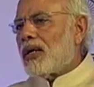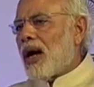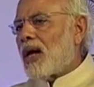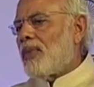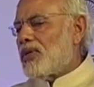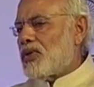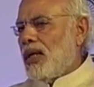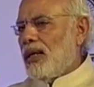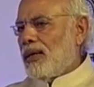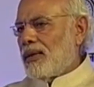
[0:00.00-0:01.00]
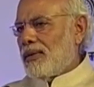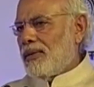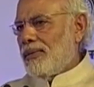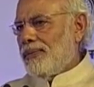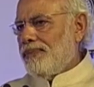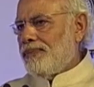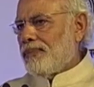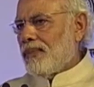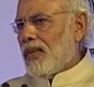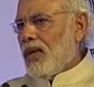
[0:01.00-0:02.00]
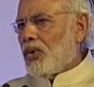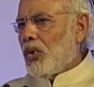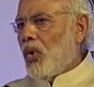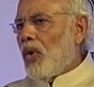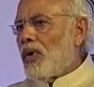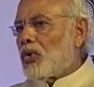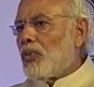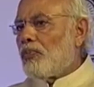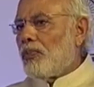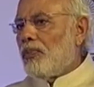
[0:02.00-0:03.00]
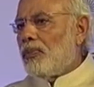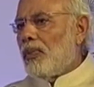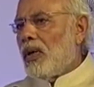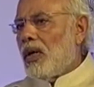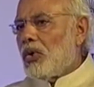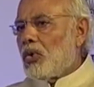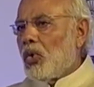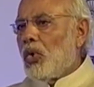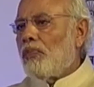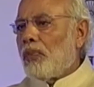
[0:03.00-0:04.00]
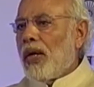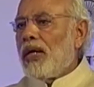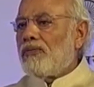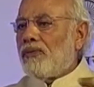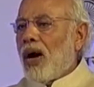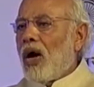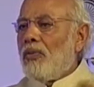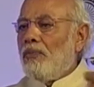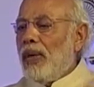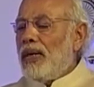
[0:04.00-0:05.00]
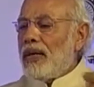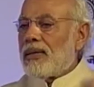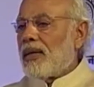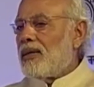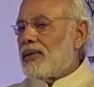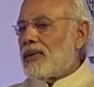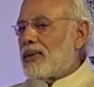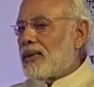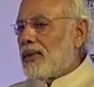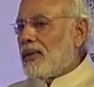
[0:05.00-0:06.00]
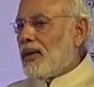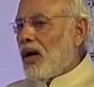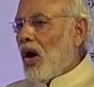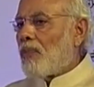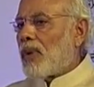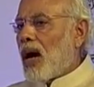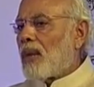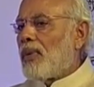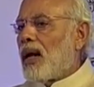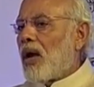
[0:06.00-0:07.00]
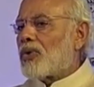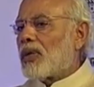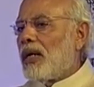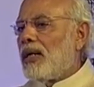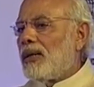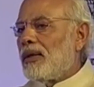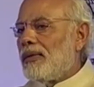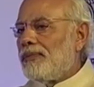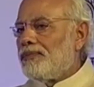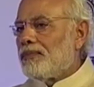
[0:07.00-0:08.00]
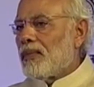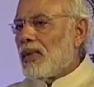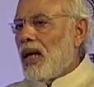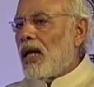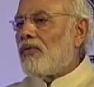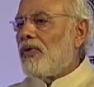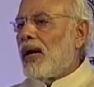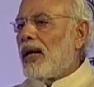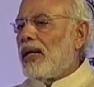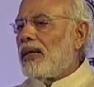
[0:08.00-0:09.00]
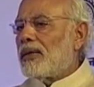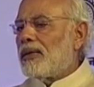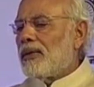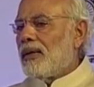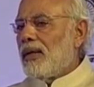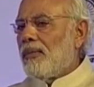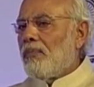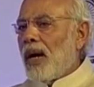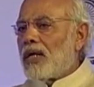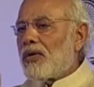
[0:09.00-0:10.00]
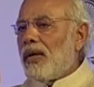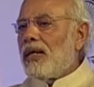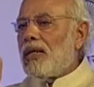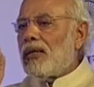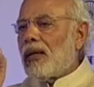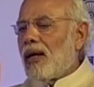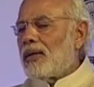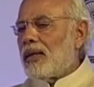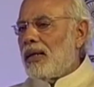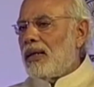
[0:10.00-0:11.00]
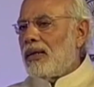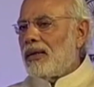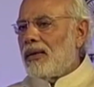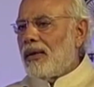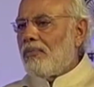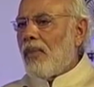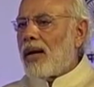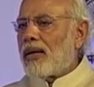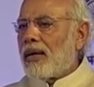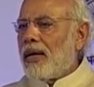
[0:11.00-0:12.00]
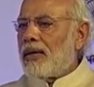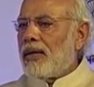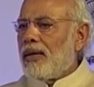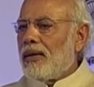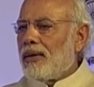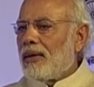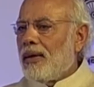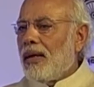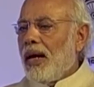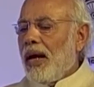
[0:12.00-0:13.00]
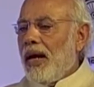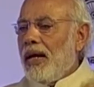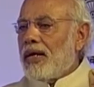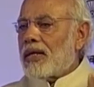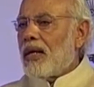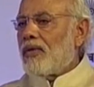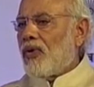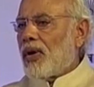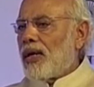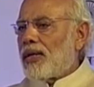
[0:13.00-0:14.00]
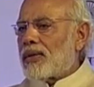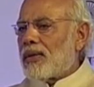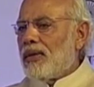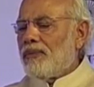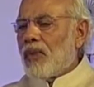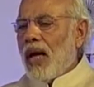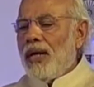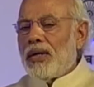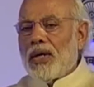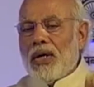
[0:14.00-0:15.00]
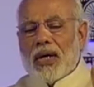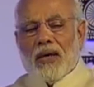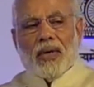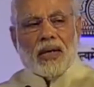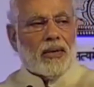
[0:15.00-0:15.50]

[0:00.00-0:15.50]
carbon sink to over to 2.5 billion tons of carbon dioxide equivalent by 2030 by creating additional forests and tree cover.